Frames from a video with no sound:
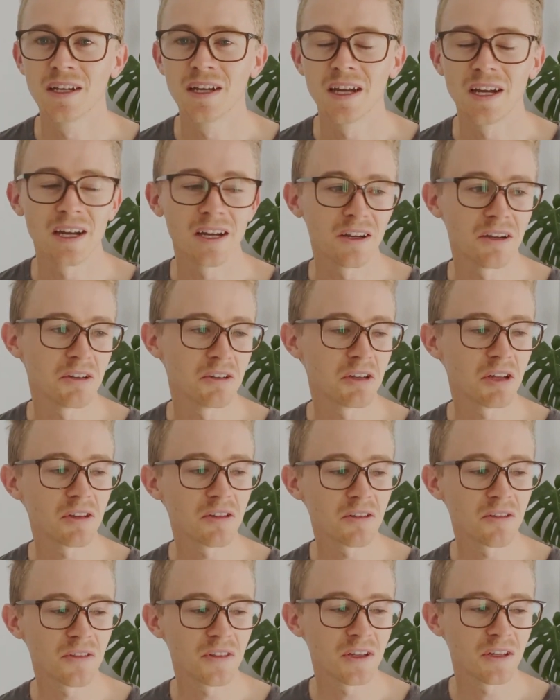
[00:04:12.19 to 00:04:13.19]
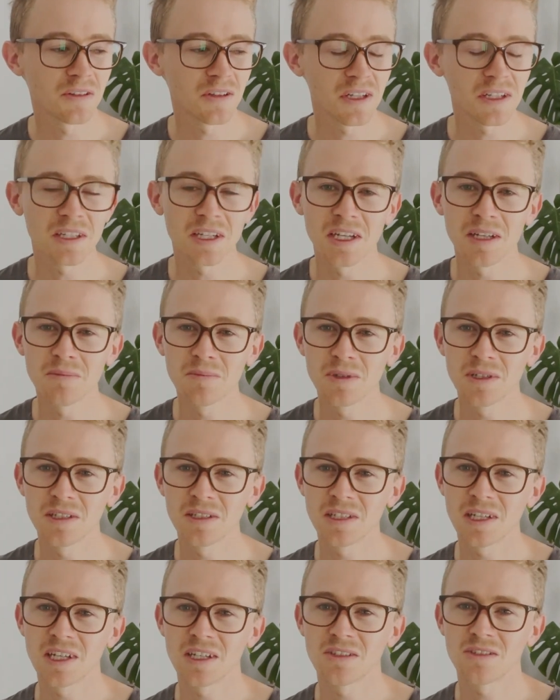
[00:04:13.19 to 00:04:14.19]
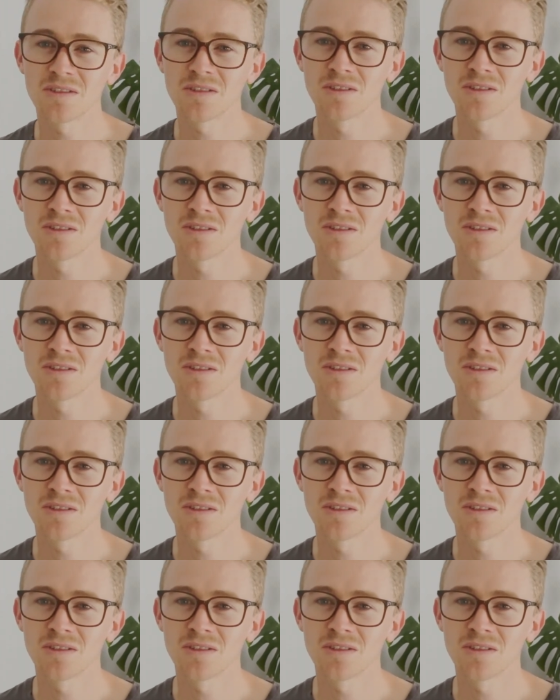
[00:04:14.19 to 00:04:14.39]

Another thing that can be attached